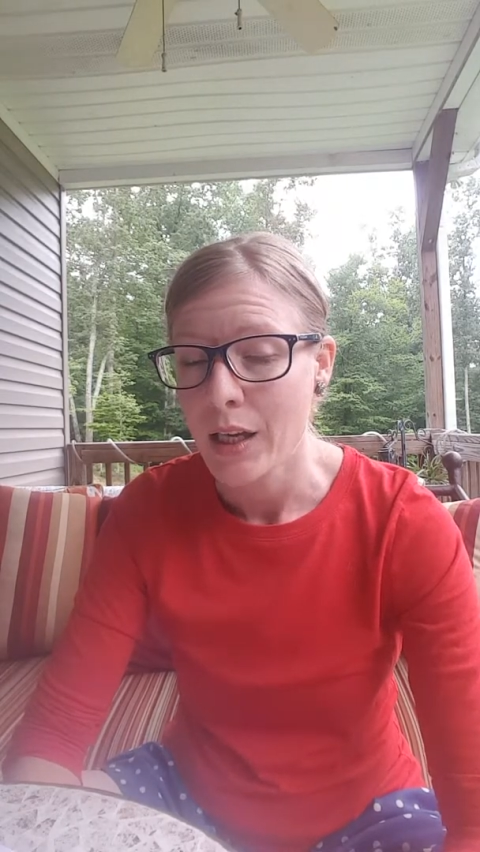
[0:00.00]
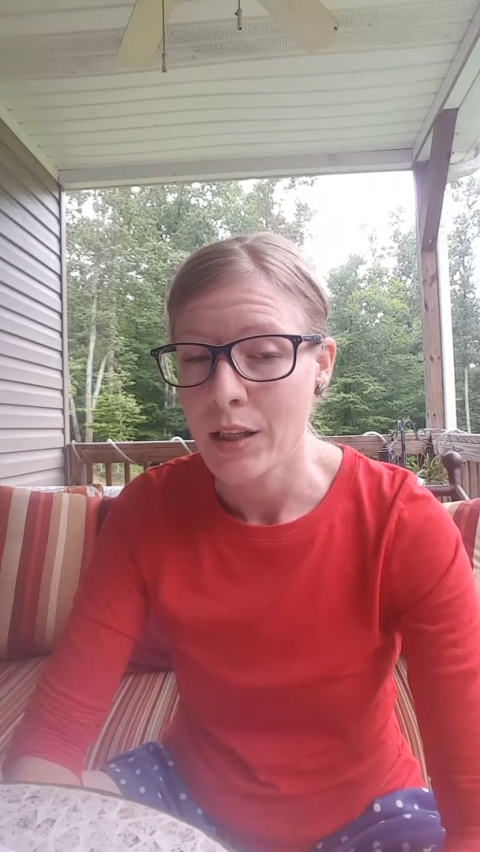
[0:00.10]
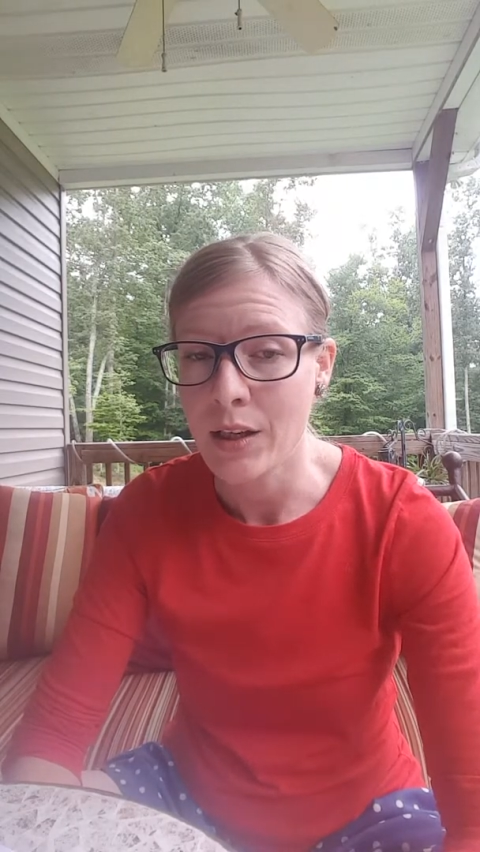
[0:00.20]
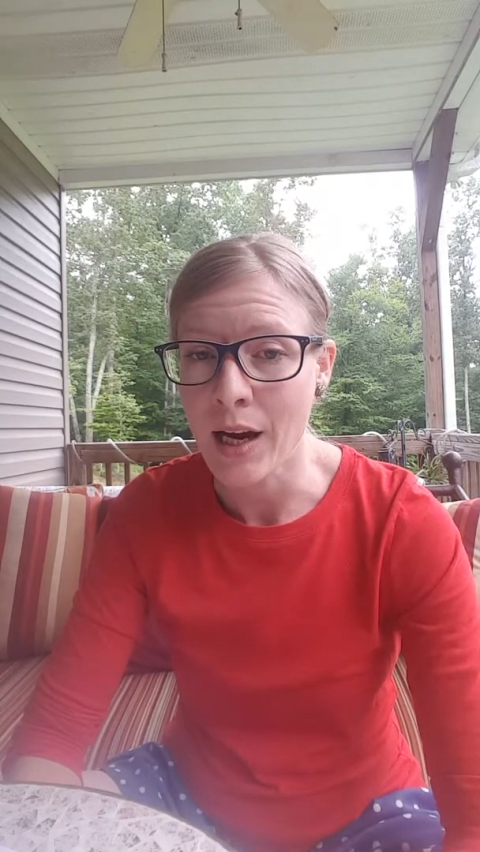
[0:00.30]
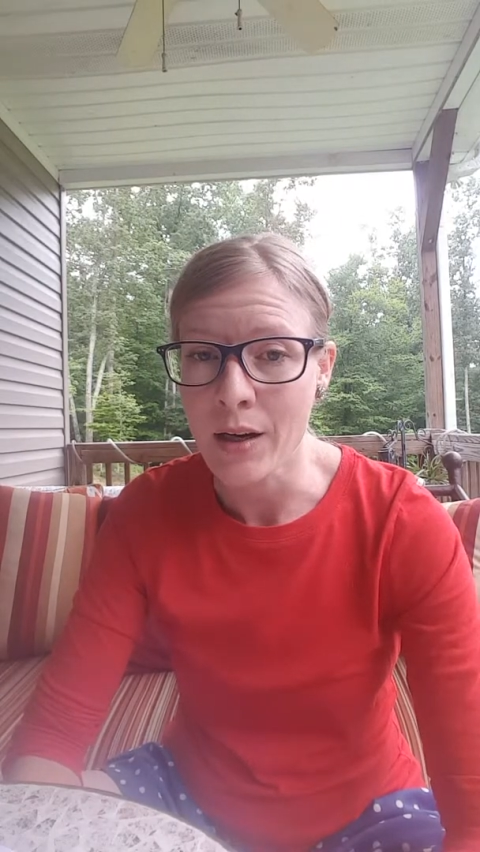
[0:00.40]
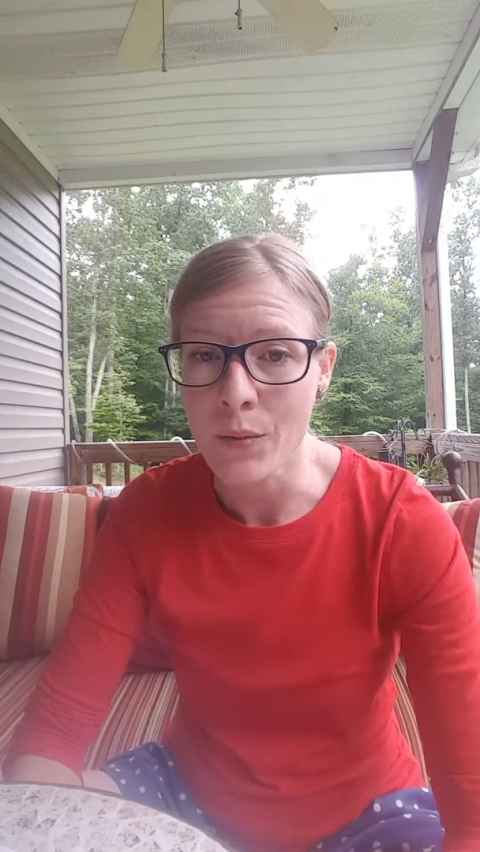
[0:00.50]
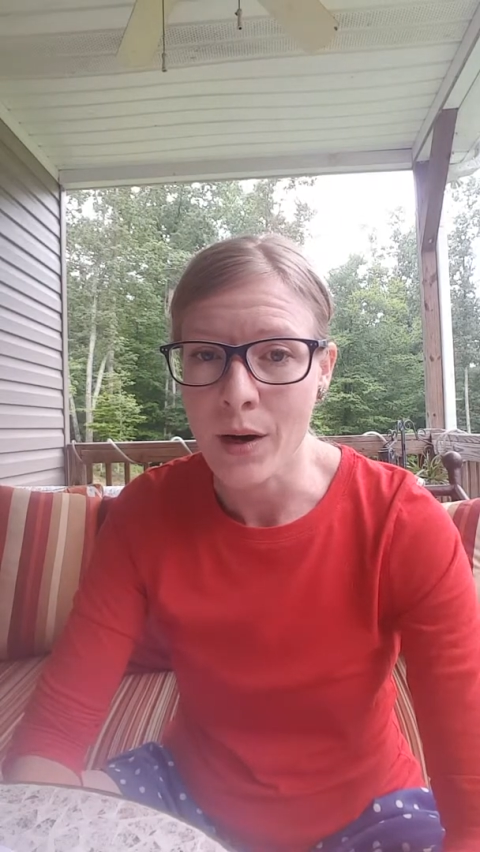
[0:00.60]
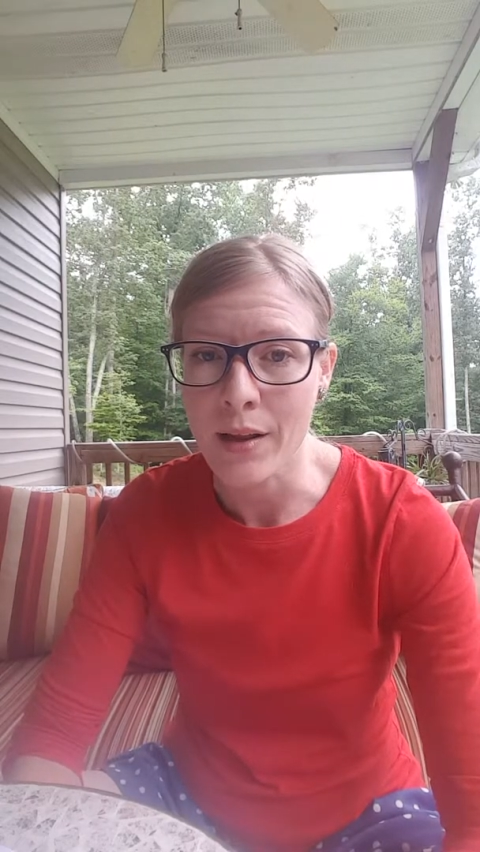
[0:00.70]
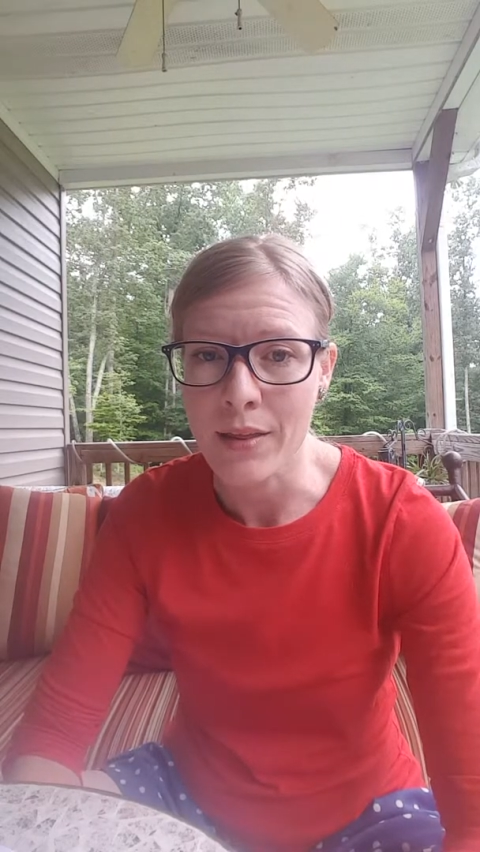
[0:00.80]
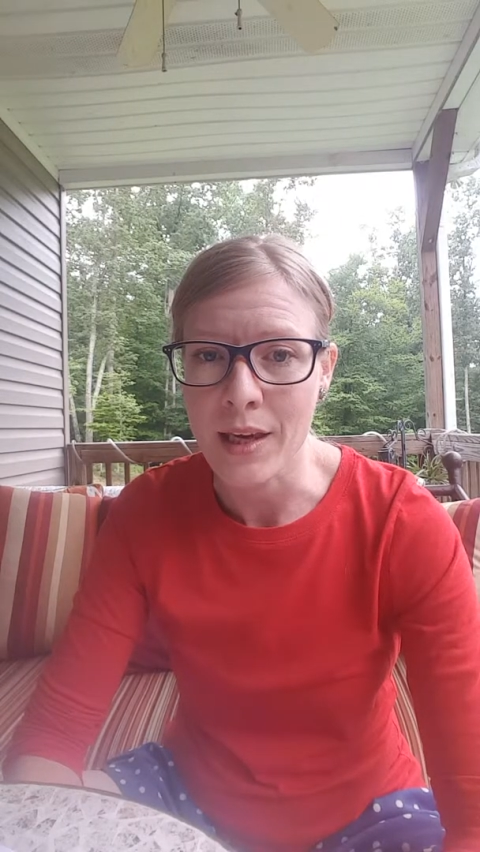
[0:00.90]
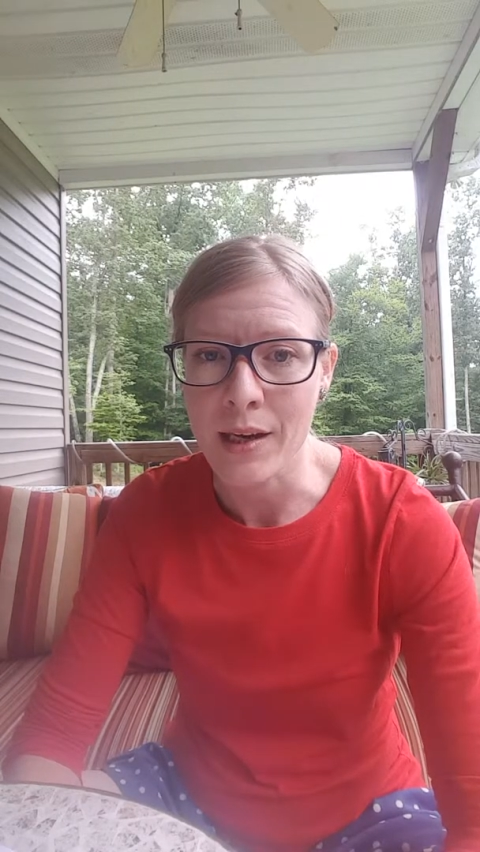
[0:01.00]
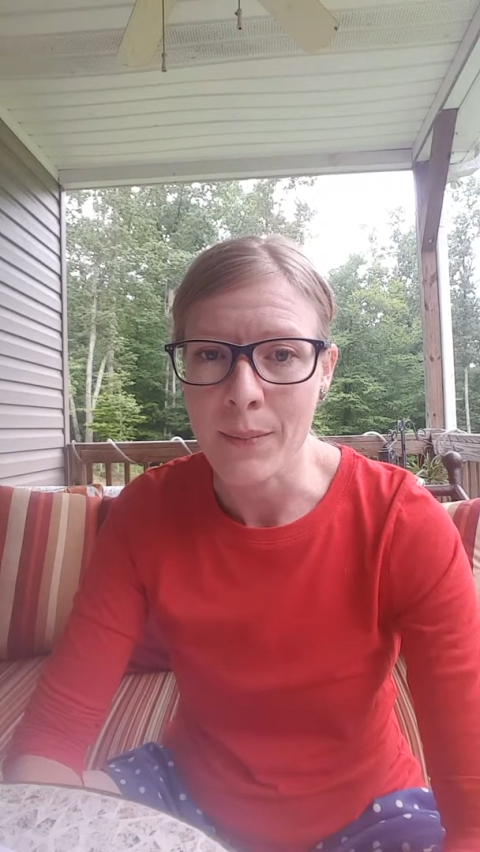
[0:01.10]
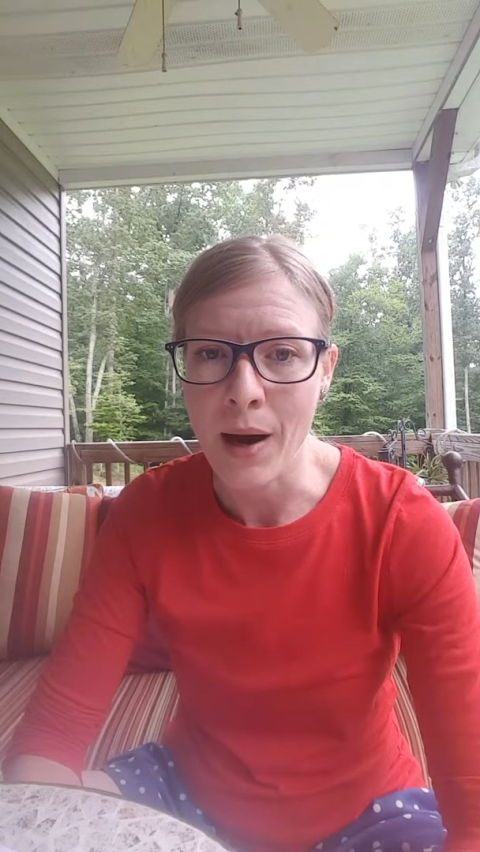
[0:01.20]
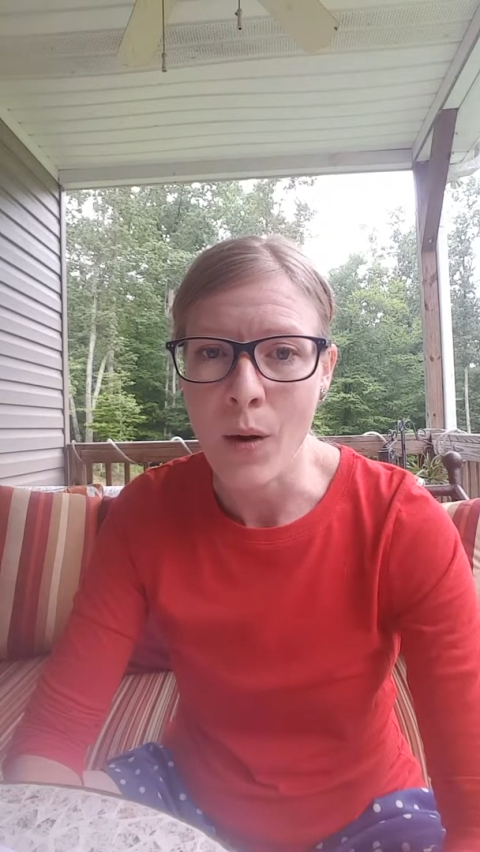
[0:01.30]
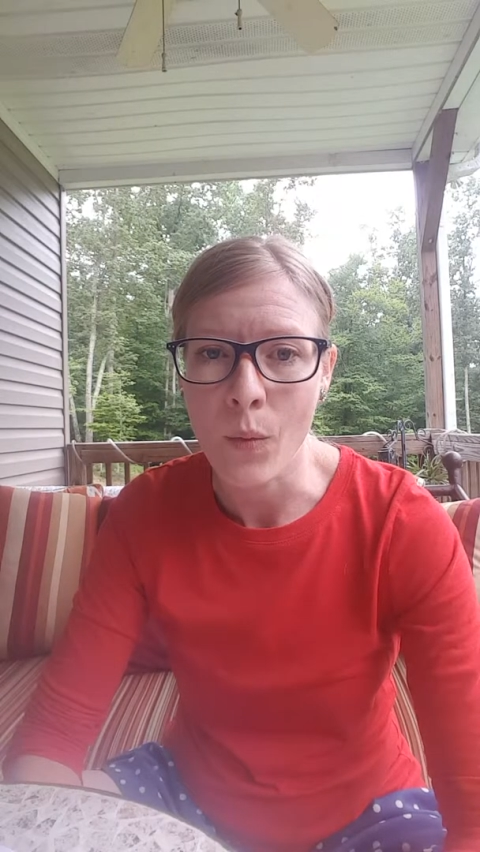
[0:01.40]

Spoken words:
you kind of want to think about